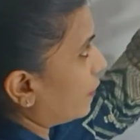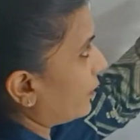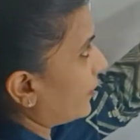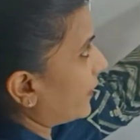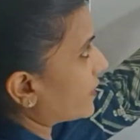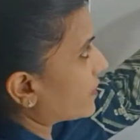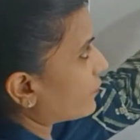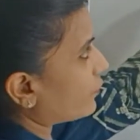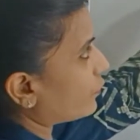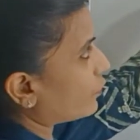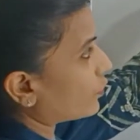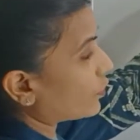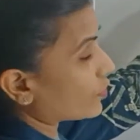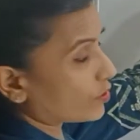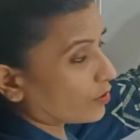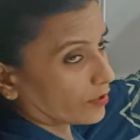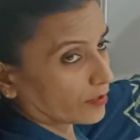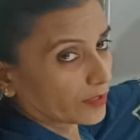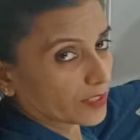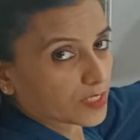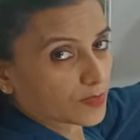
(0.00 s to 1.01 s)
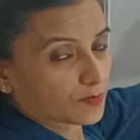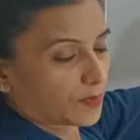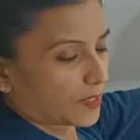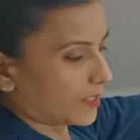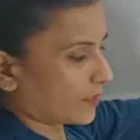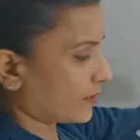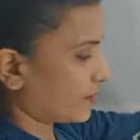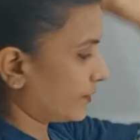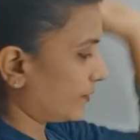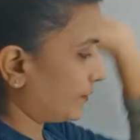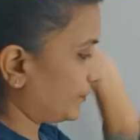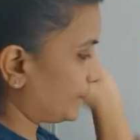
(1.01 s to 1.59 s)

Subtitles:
Now, let's focus on this part.